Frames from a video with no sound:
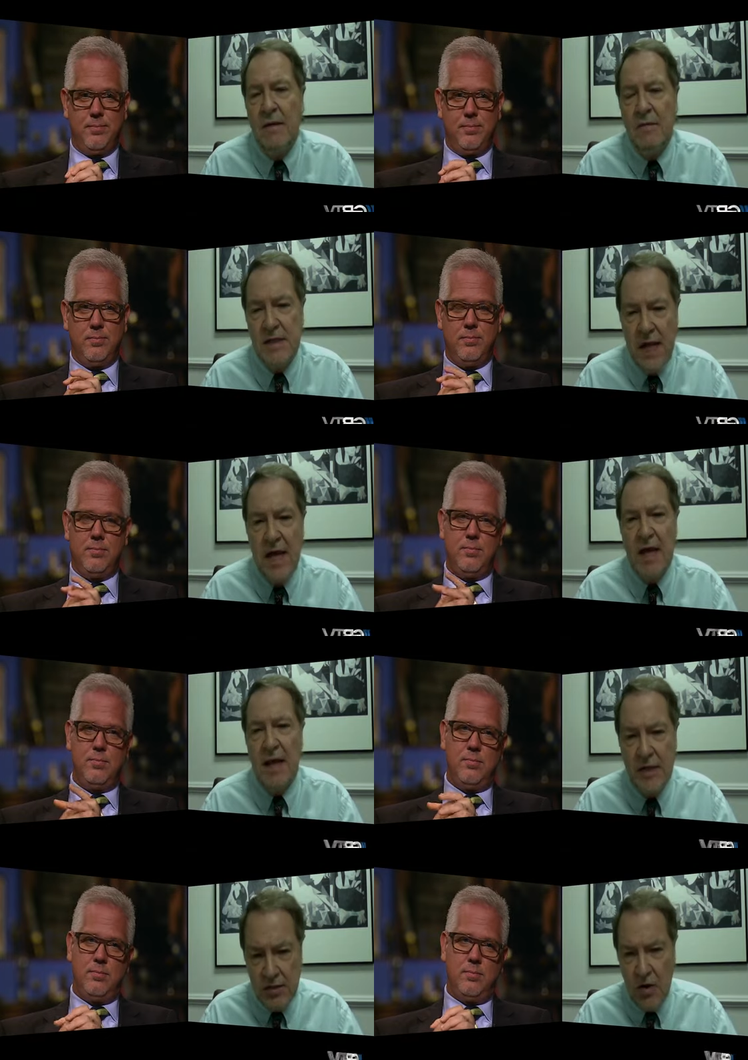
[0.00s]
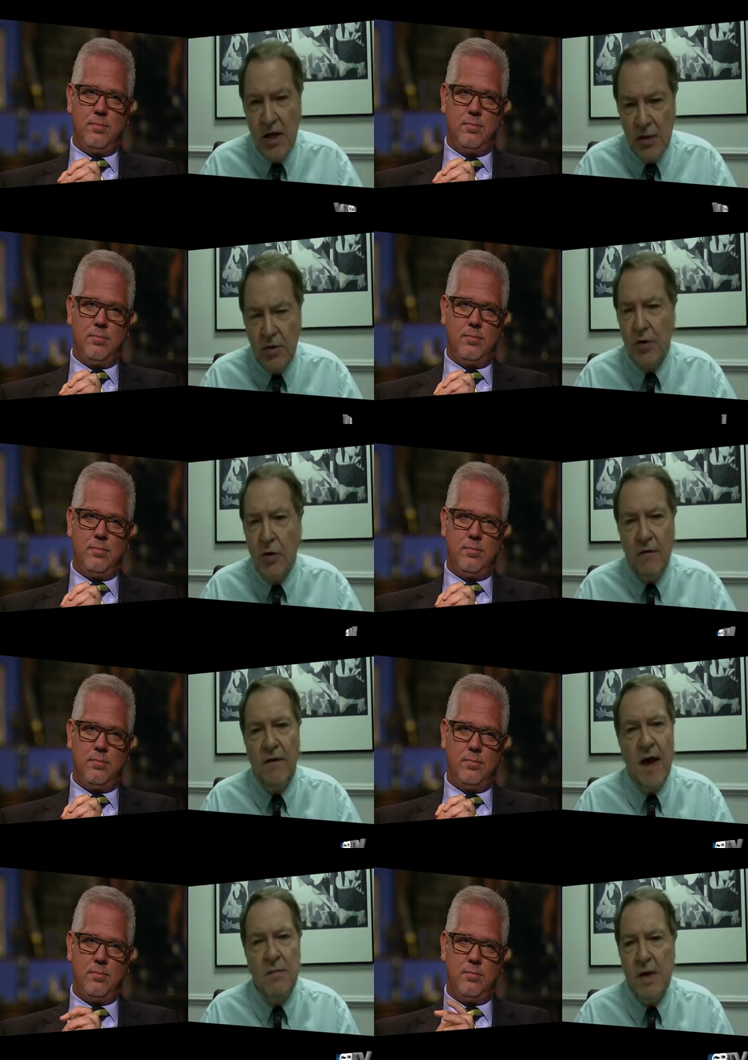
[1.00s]
Speaker 1: was saying that's go, if you're going to
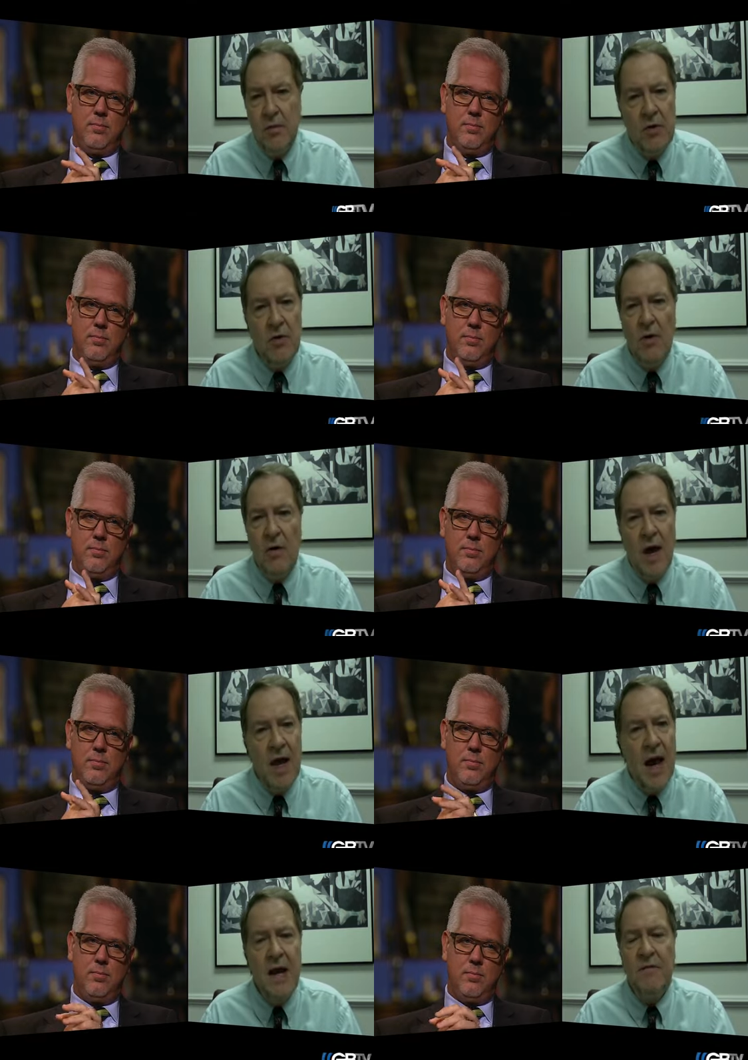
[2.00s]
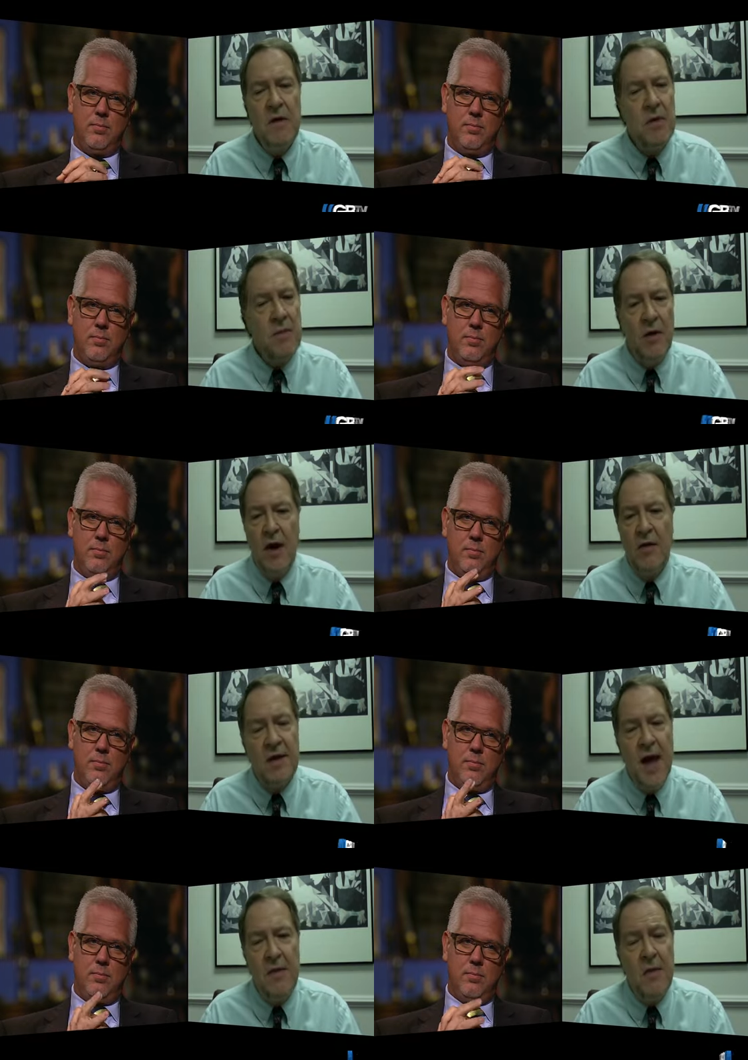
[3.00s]
find people you don't like. I defend people all the
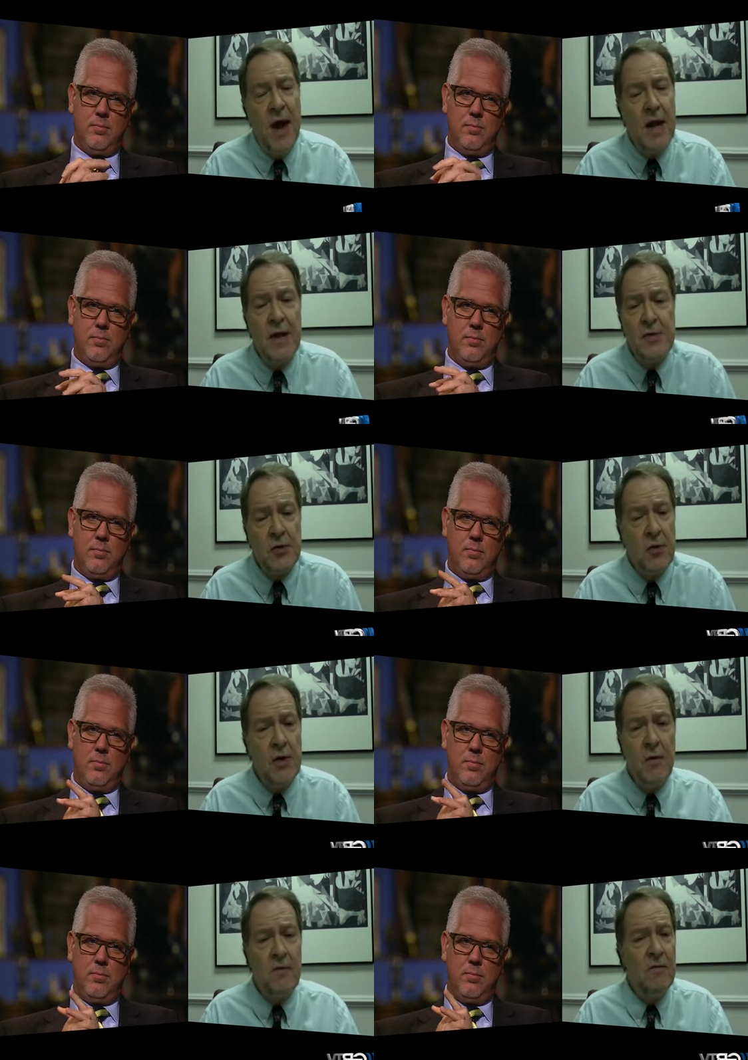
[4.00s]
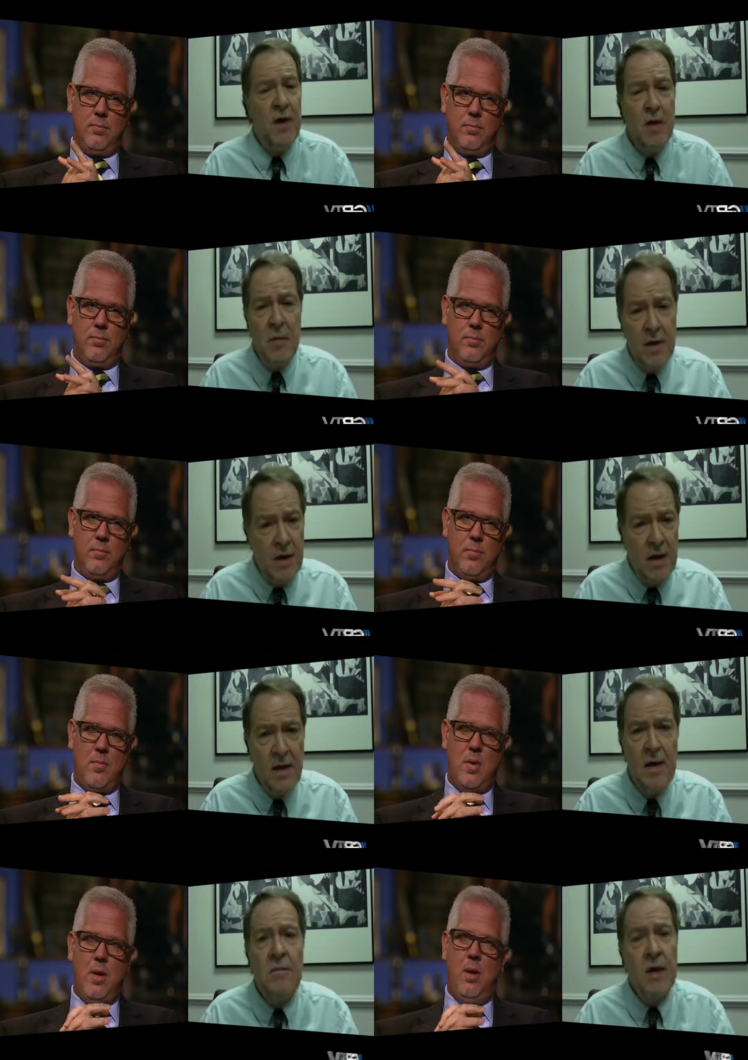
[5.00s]
time that I disagree with vehemently
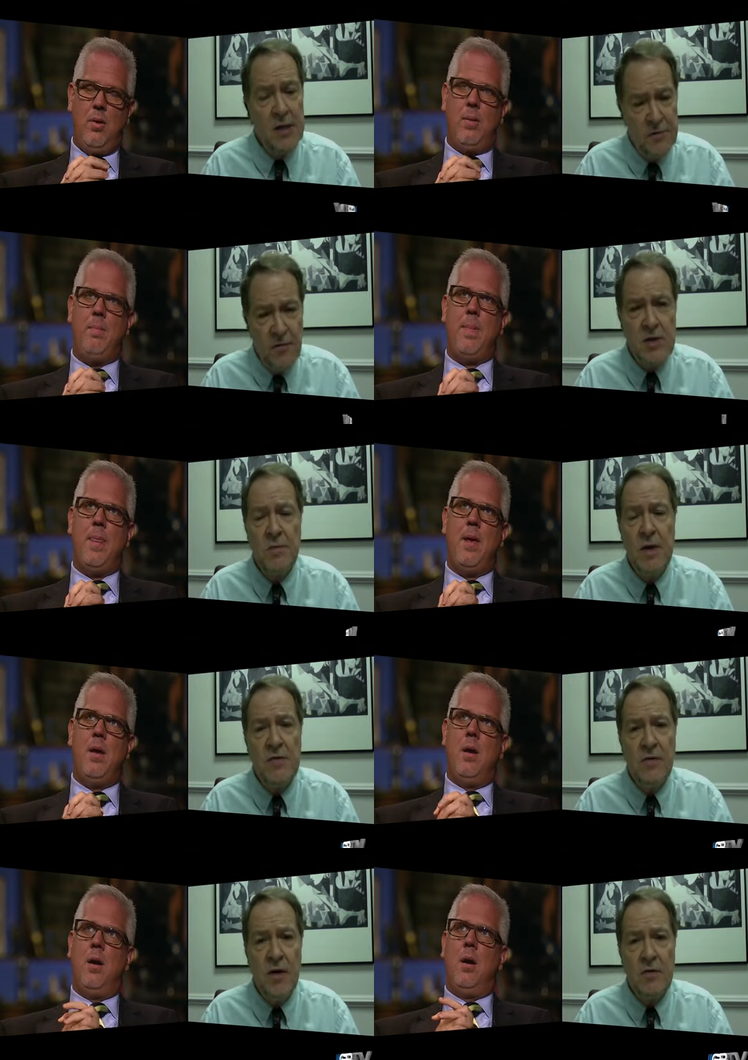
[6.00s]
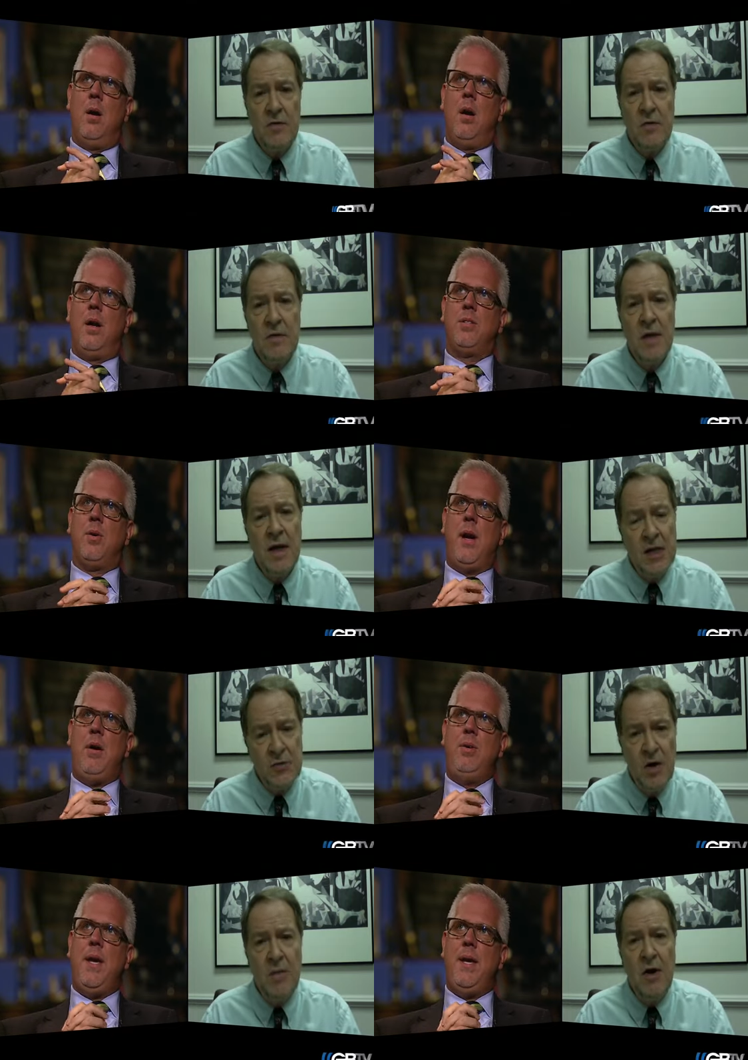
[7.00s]
Speaker 2: but oh. it's free speech, folks. All right. So
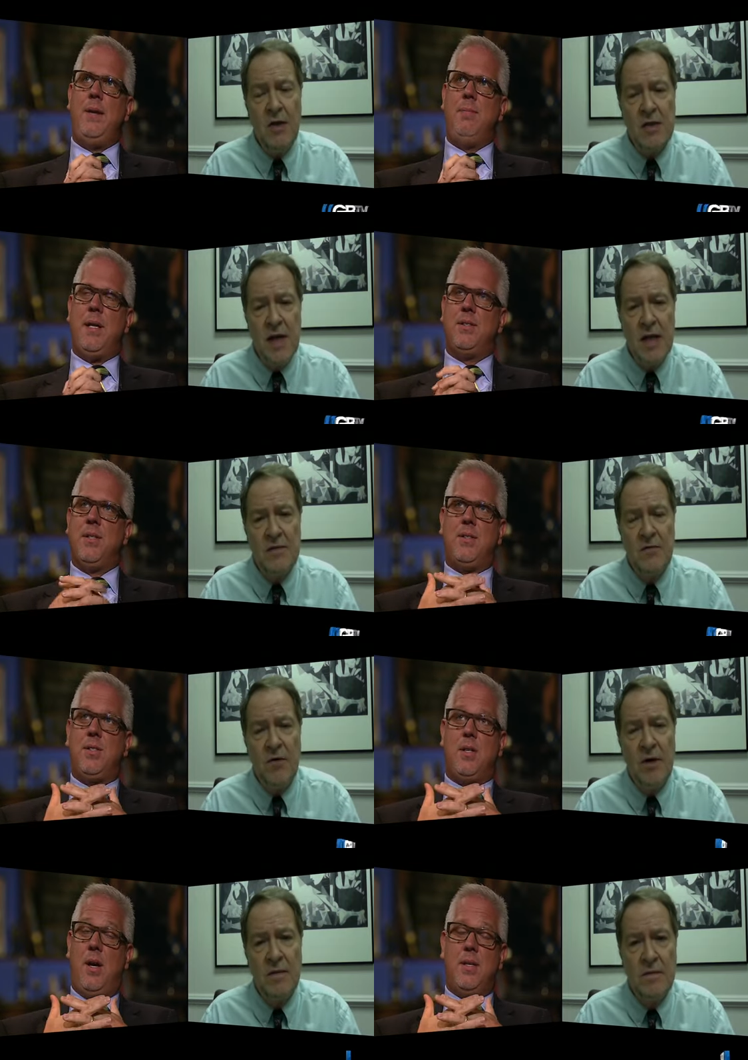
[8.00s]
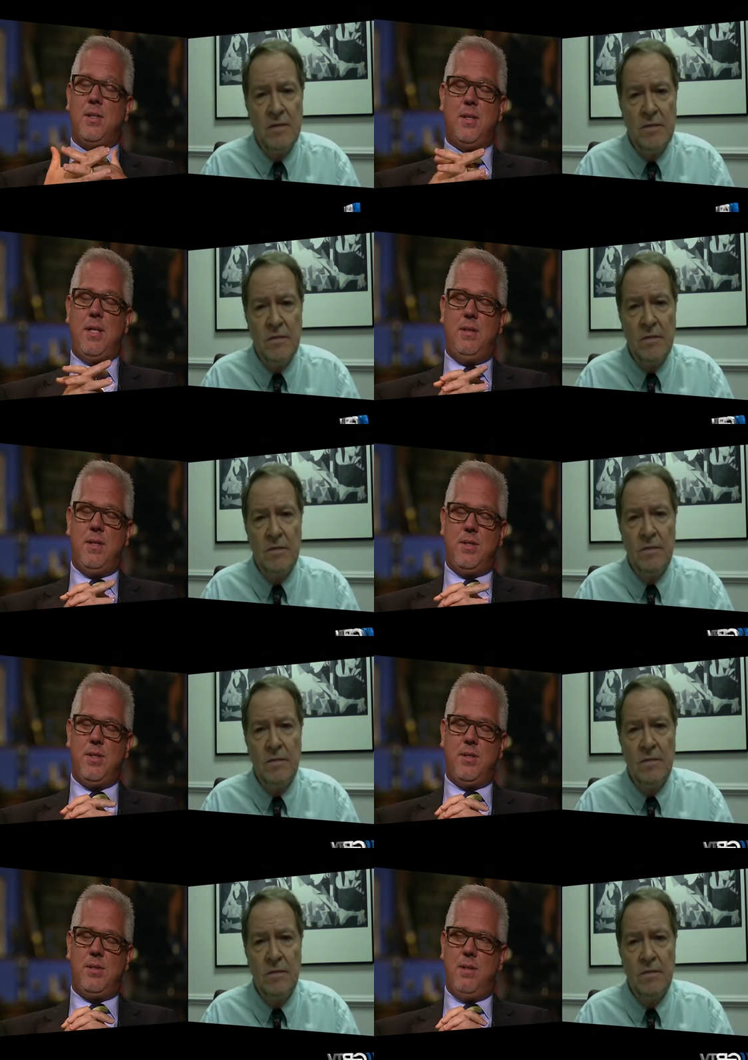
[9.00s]
how can because this is honestly this
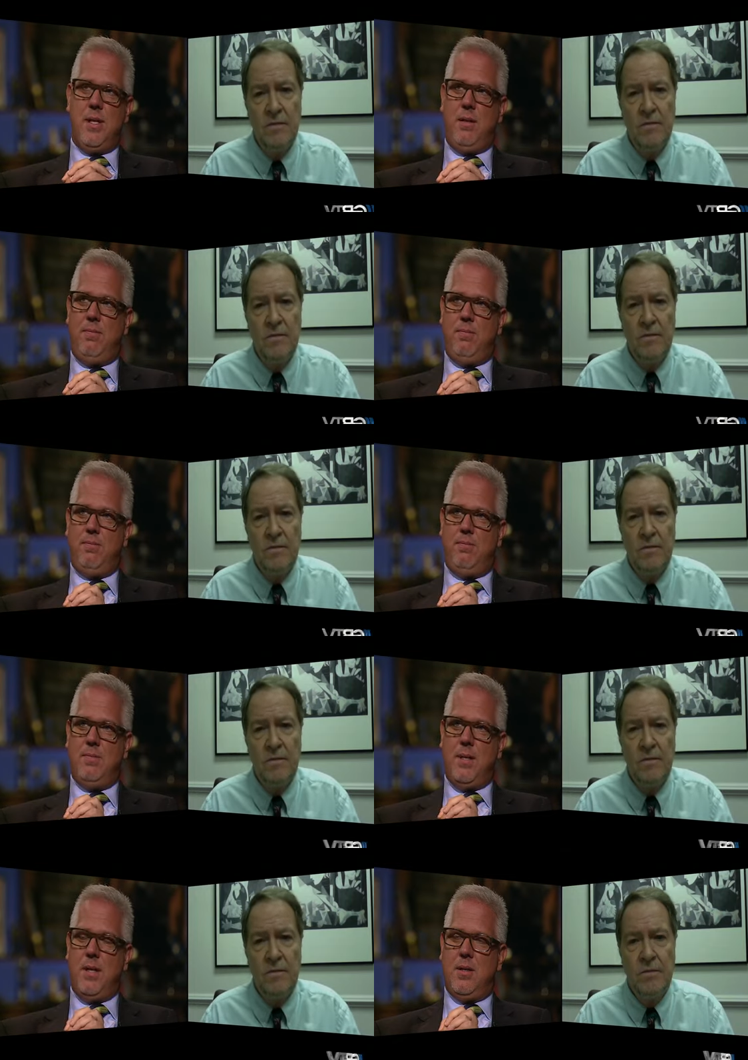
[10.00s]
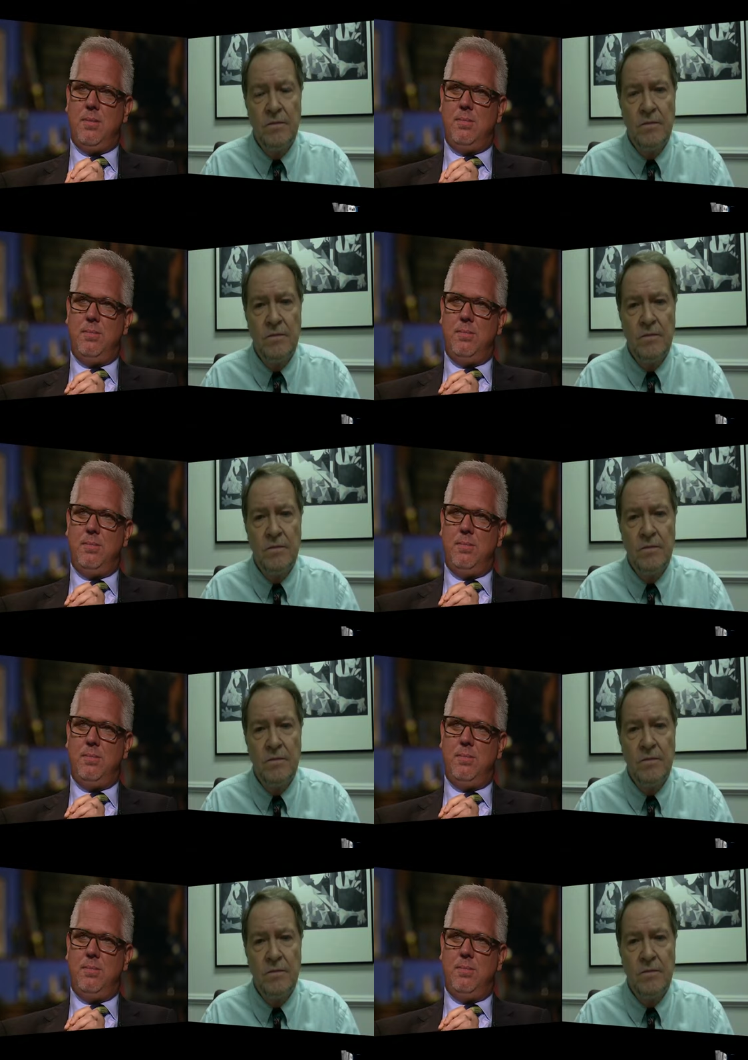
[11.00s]
is the you know